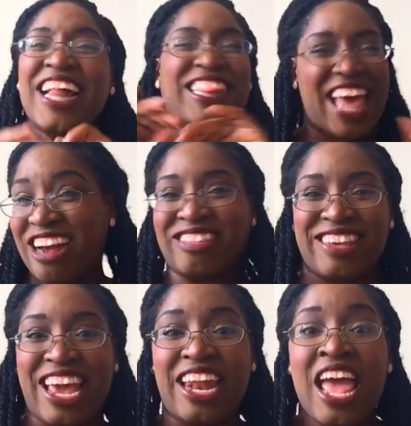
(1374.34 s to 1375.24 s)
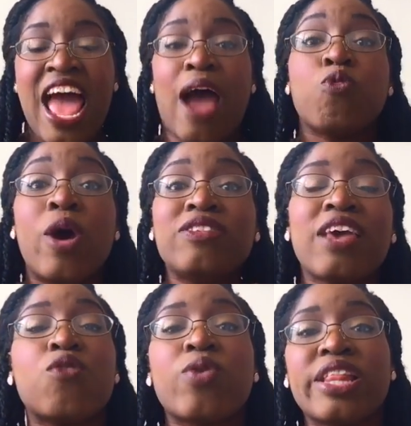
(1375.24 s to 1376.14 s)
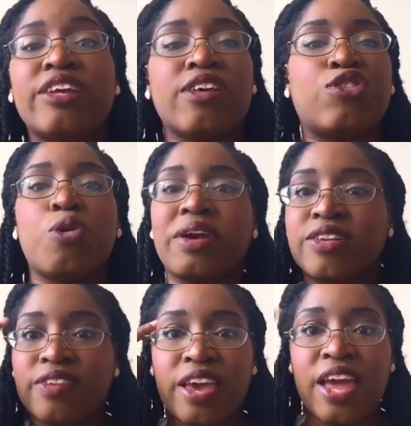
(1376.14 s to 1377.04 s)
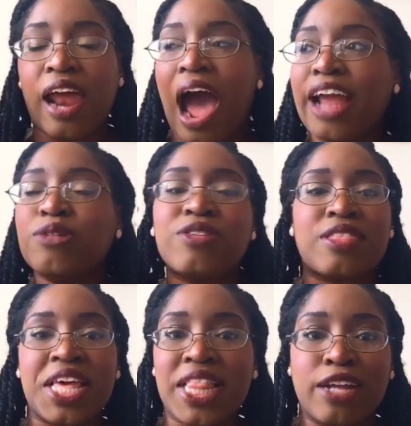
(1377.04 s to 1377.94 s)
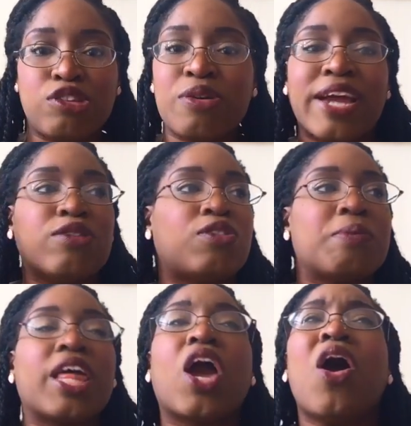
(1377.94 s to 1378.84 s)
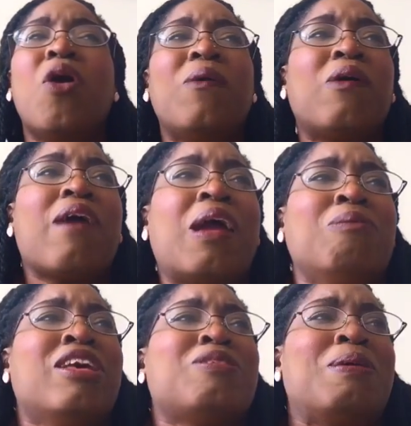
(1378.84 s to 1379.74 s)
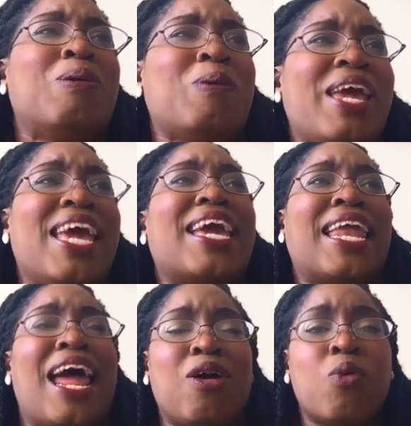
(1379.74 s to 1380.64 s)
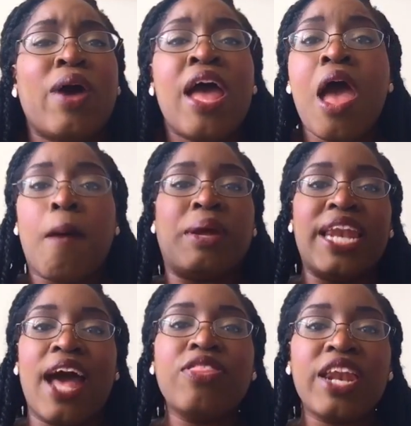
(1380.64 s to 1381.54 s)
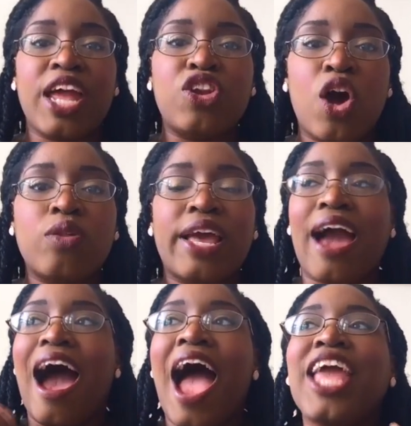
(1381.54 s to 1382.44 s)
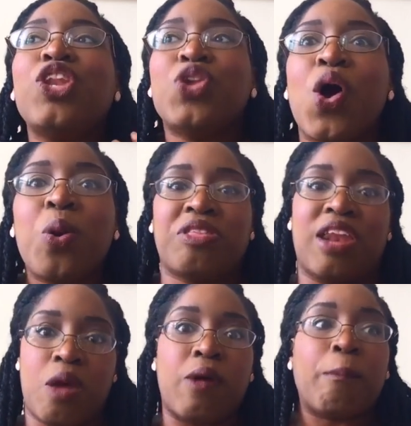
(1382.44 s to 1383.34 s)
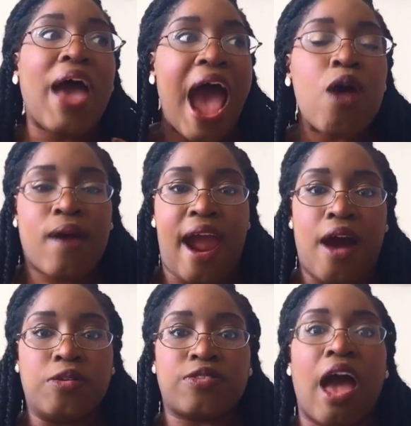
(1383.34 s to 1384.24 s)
That's it. And once I realized that too, because again, I used to think that too. I used to be like, oh, well, crying makes me weak and I don't want, but now that I know, like, I know that I'm a powerhouse.